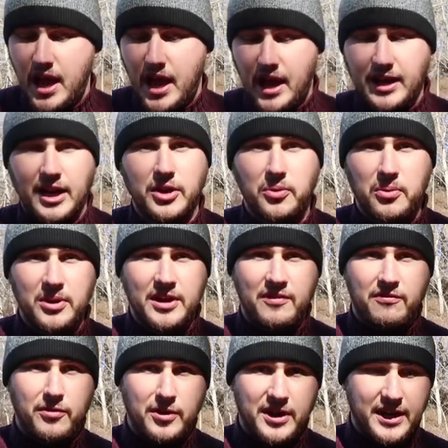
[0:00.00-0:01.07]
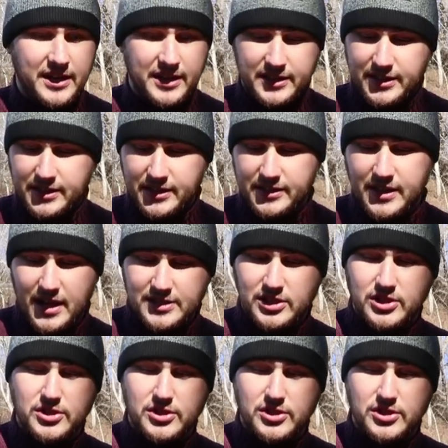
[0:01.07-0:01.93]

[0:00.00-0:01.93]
and I don't want to forget it in the dark.